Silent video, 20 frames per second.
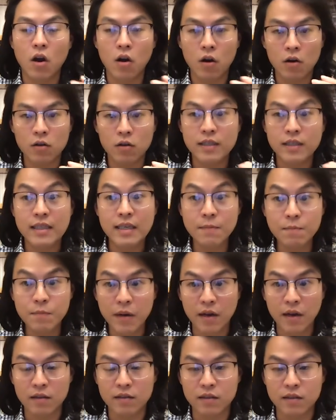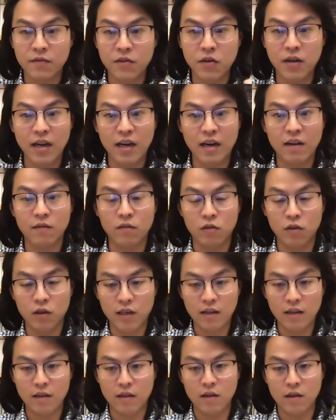car seatbelts, if you kind of
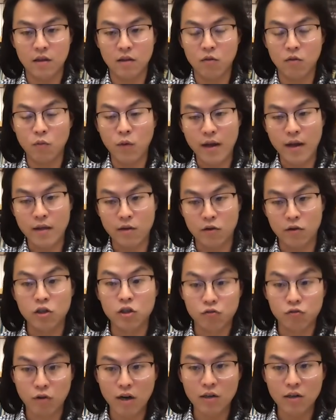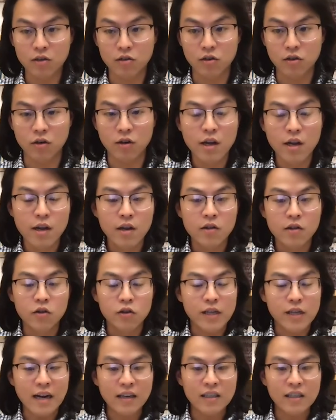look at the, the way they're structured,
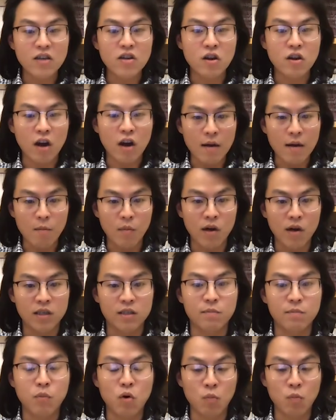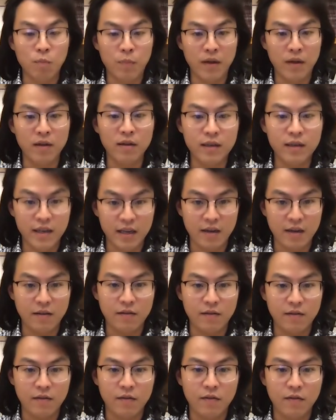there's actually not much mobility
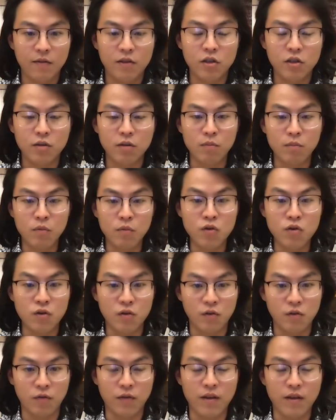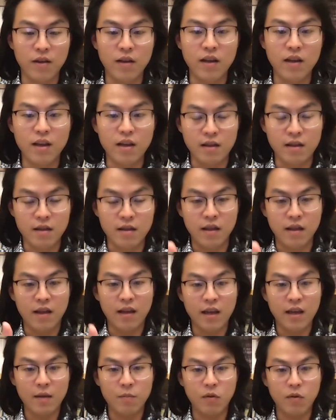to move in the
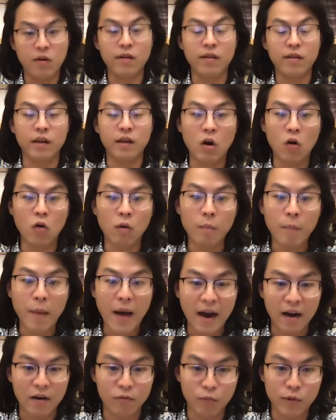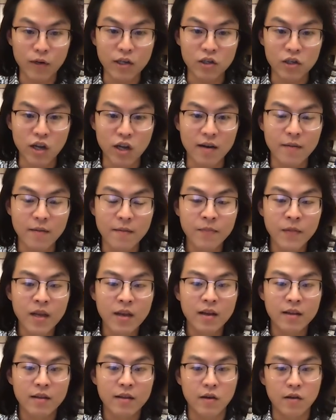hip and the lower back region.
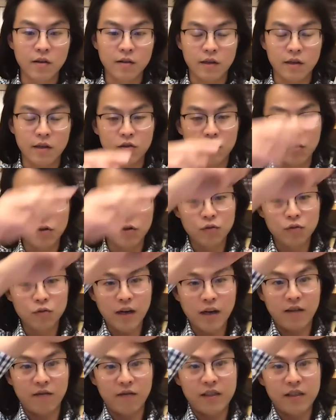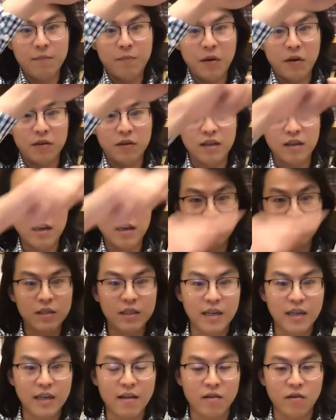The, the two kind of seatbelts come
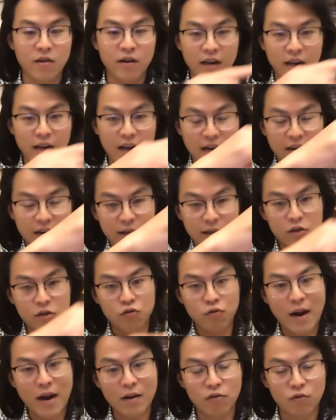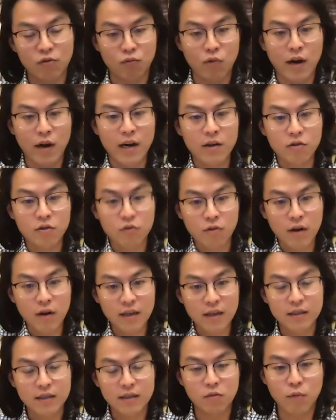together and kind of they straddle right
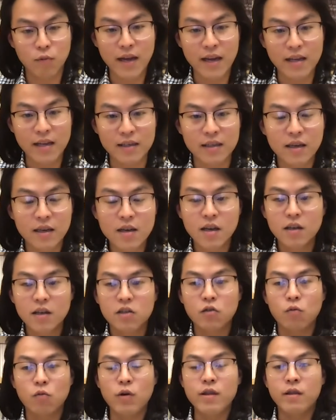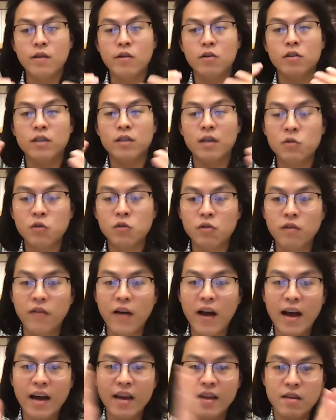across the waist. So when there's some sort
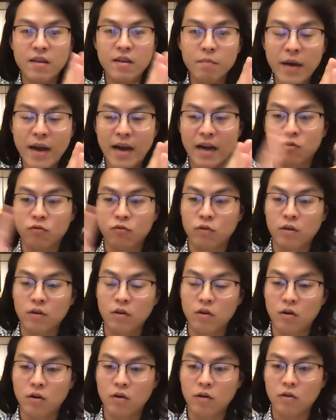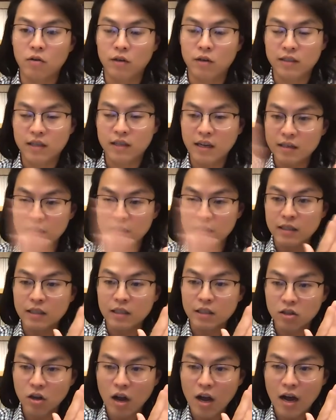of high impact or, or, or
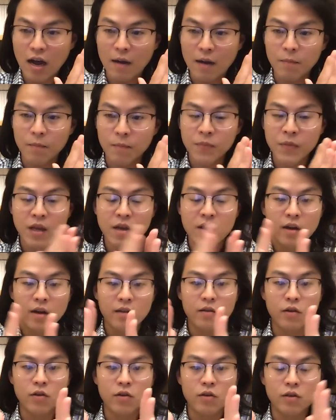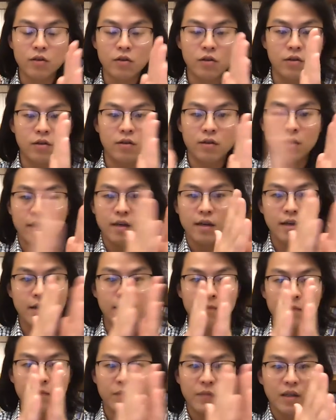sudden stop, there,
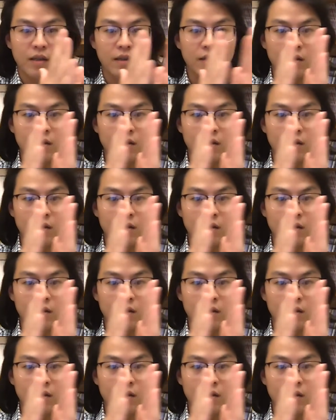the,